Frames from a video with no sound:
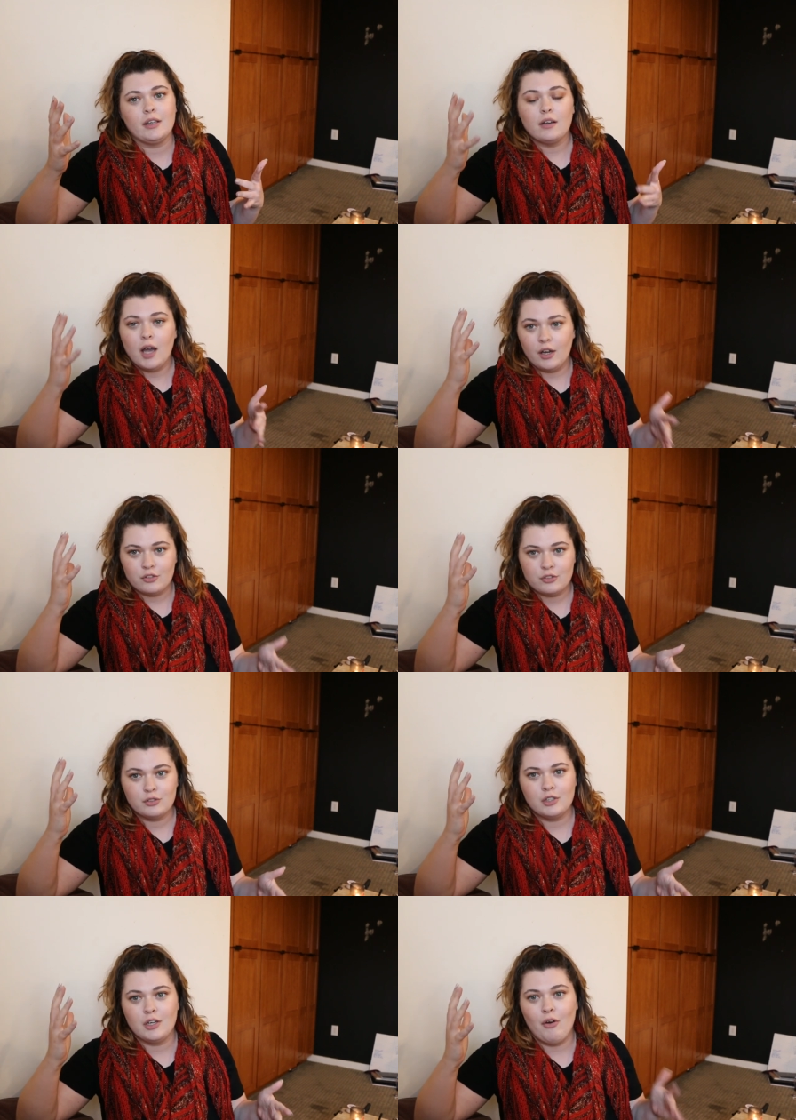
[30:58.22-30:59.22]

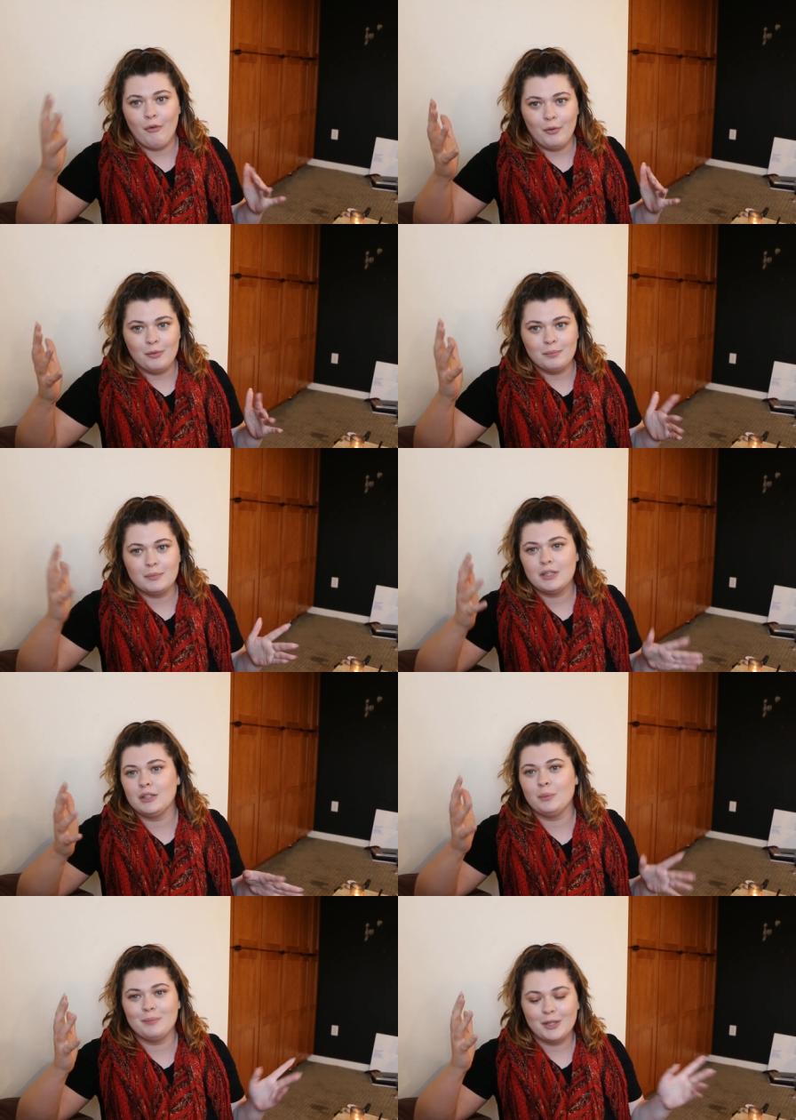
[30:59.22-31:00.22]
country home in
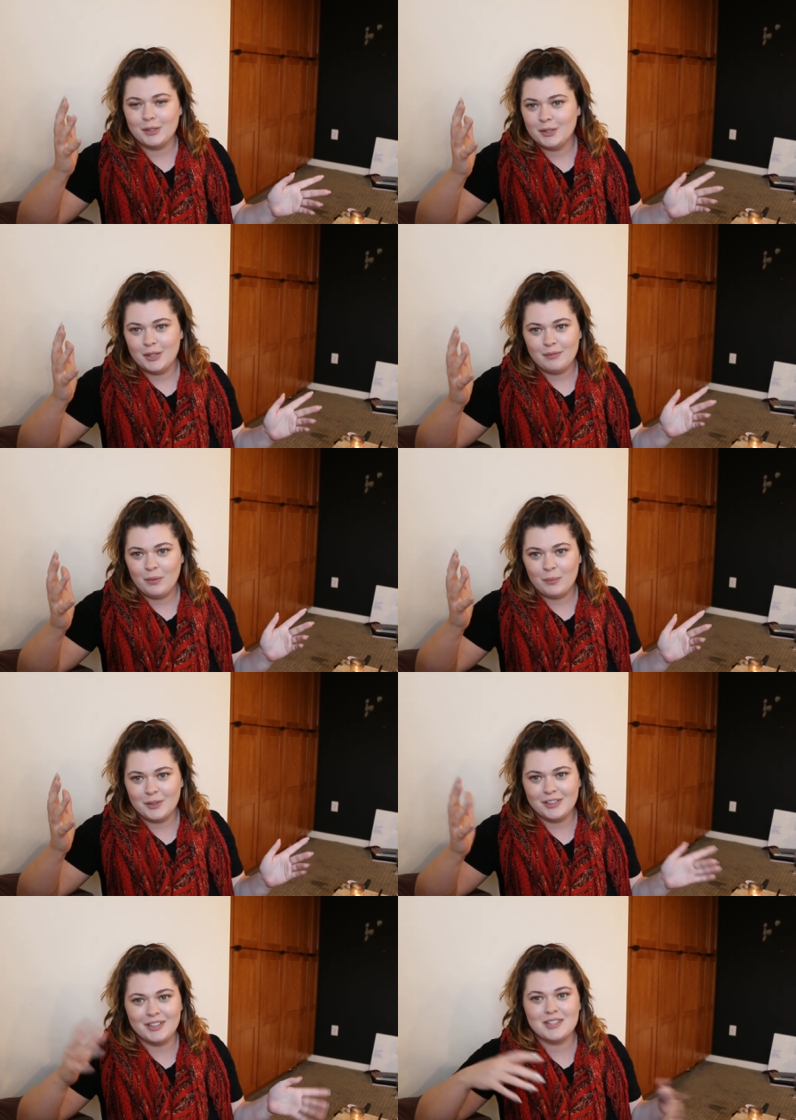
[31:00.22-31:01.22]
the middle of the
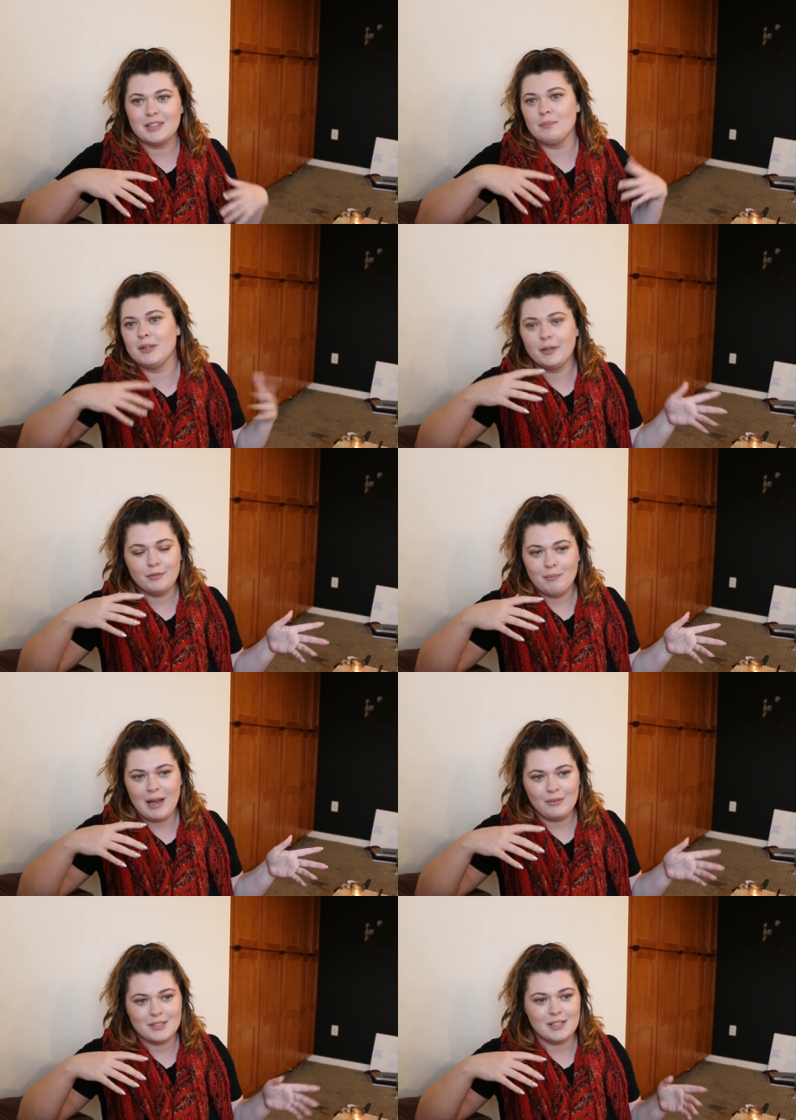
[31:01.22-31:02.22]
woods, in the middle of the
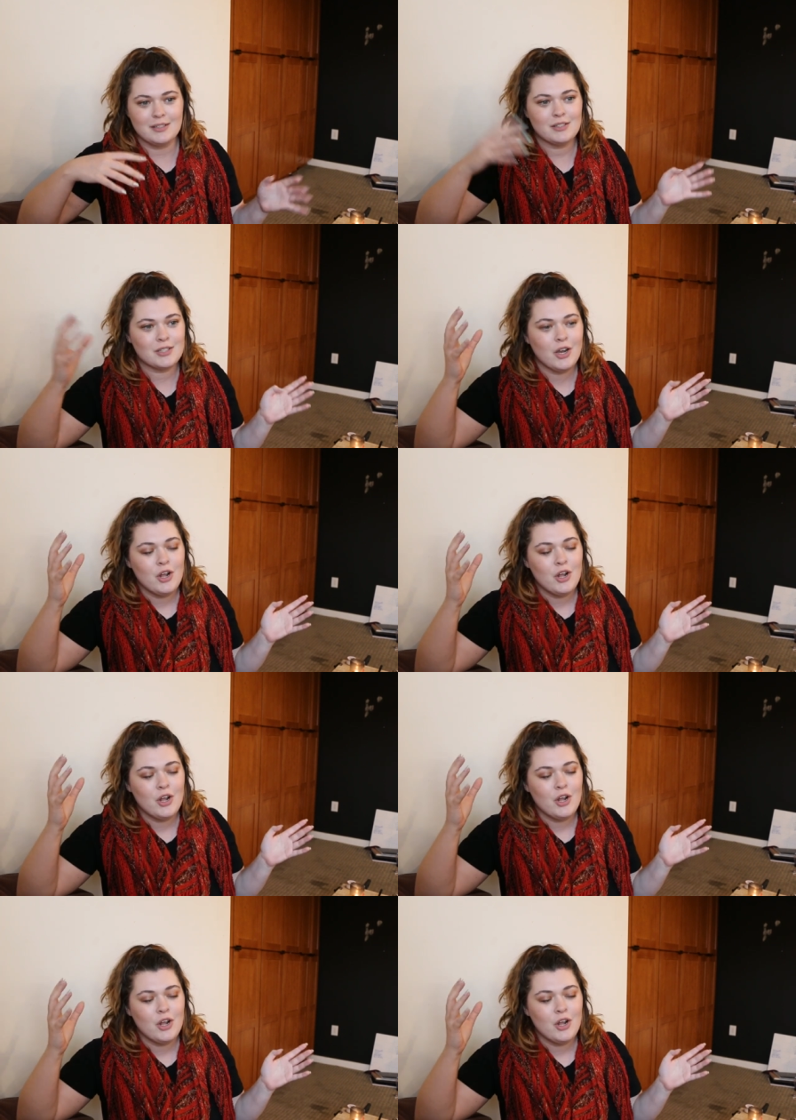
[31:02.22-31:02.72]
mountains.